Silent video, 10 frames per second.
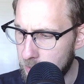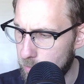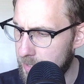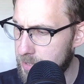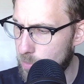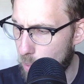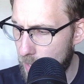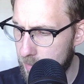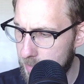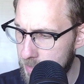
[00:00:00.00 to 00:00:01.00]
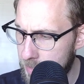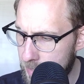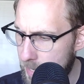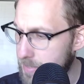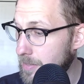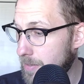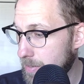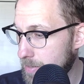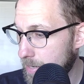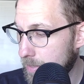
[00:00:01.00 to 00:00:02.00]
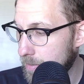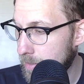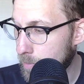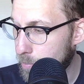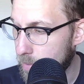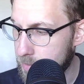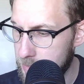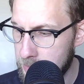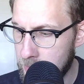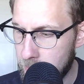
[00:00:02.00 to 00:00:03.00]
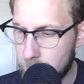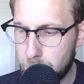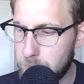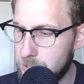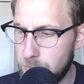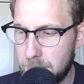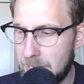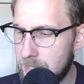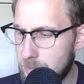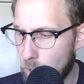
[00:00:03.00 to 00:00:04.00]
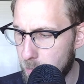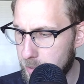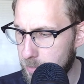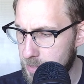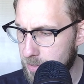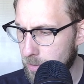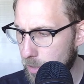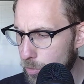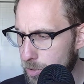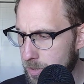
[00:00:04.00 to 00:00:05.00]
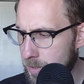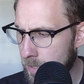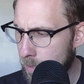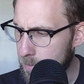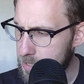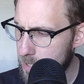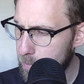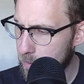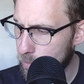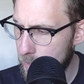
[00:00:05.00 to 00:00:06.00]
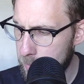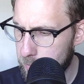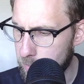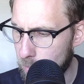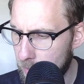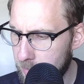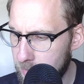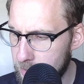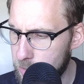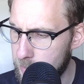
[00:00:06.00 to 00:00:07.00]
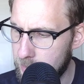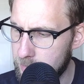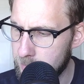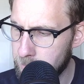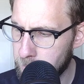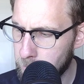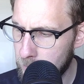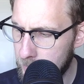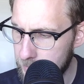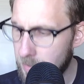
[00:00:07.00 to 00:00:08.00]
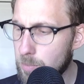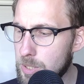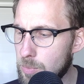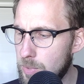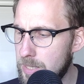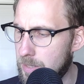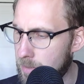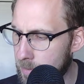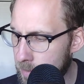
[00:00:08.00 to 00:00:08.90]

ranged widely, as it does at a dinner party, not pursuing any topic to its conclusion, but skipping around from one thing to another. Then there was a reading.